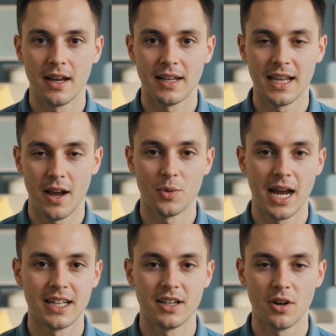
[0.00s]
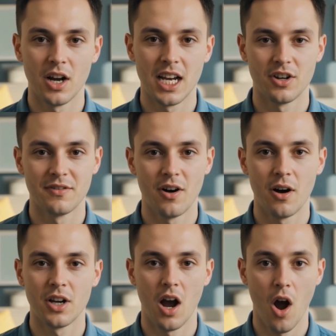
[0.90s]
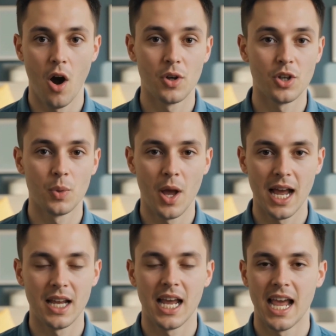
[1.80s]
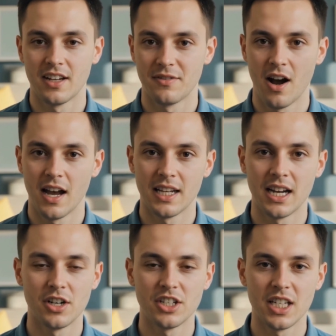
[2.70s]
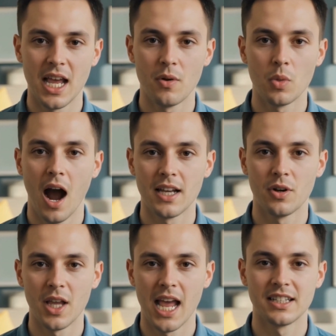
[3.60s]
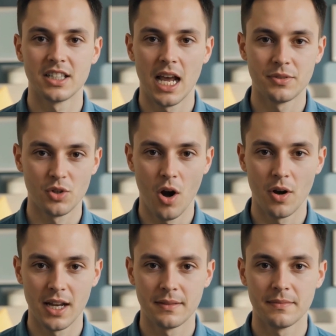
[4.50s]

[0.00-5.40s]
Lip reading: Get ready to look at your phone in a whole new way and to finally understand why you can't stop scrolling.